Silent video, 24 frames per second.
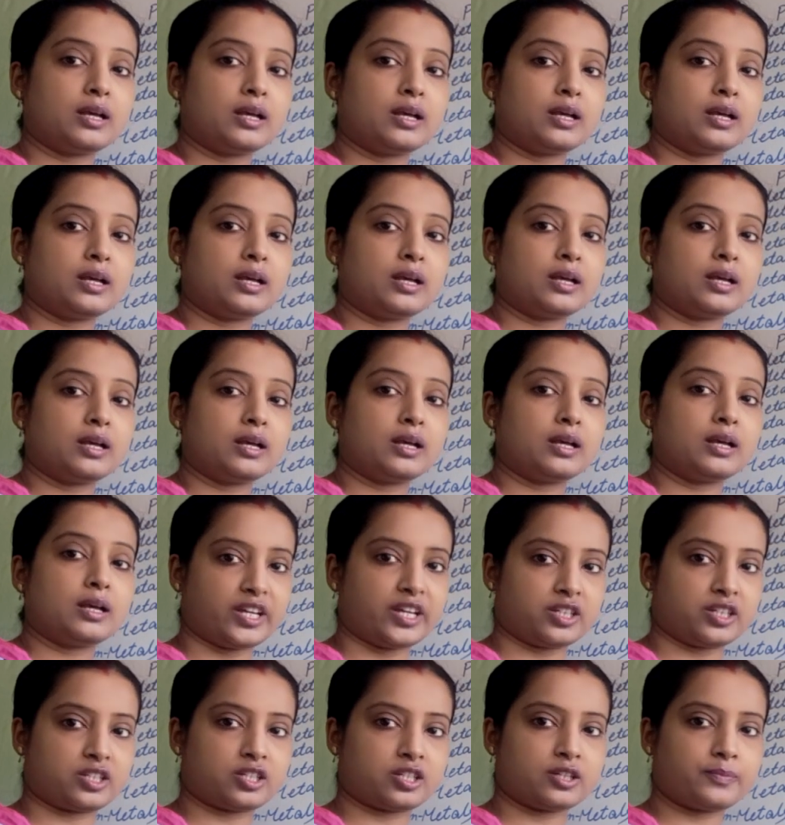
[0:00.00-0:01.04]

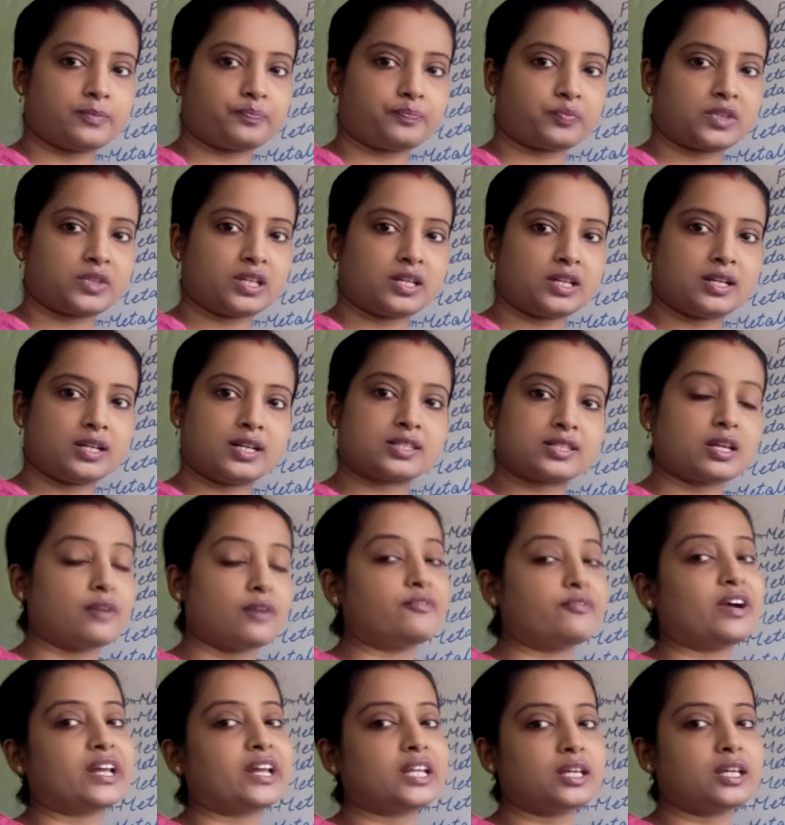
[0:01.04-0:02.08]
Graphite is a
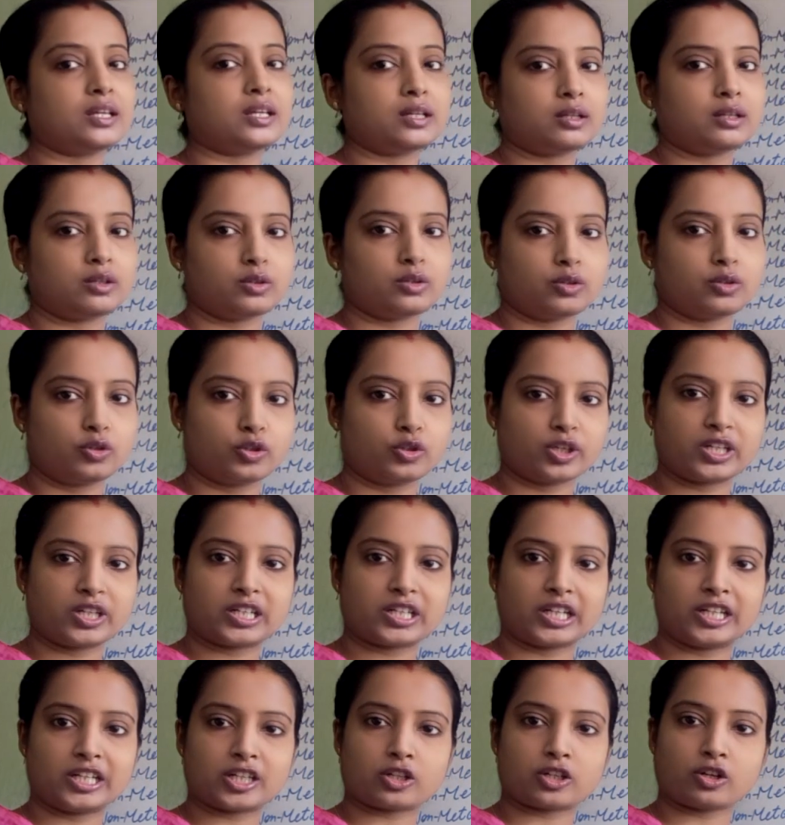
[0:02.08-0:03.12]
very good
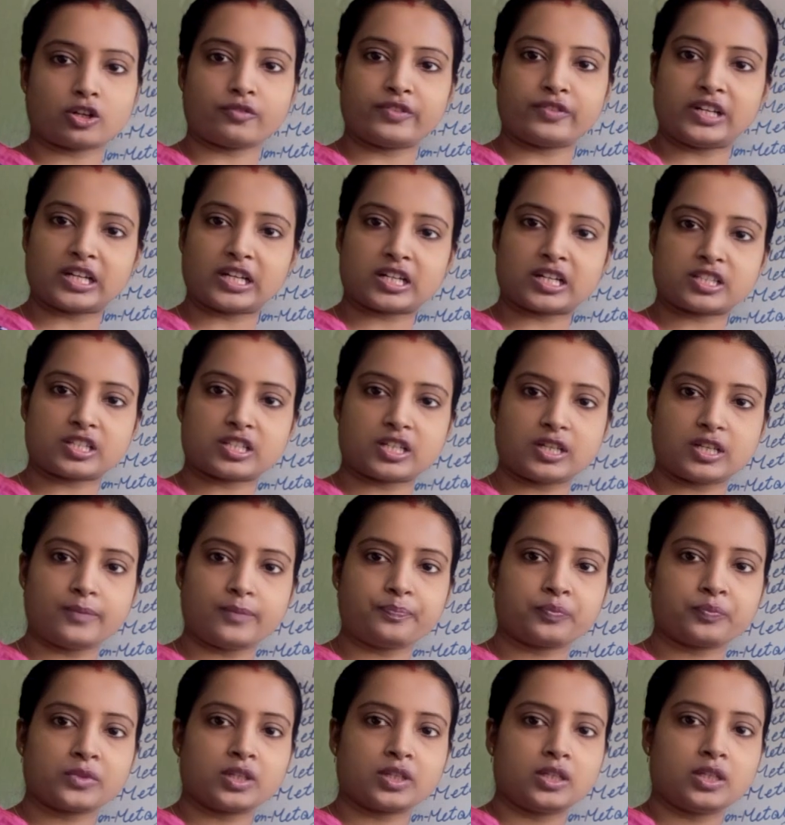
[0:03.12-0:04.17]
conductor of electricity.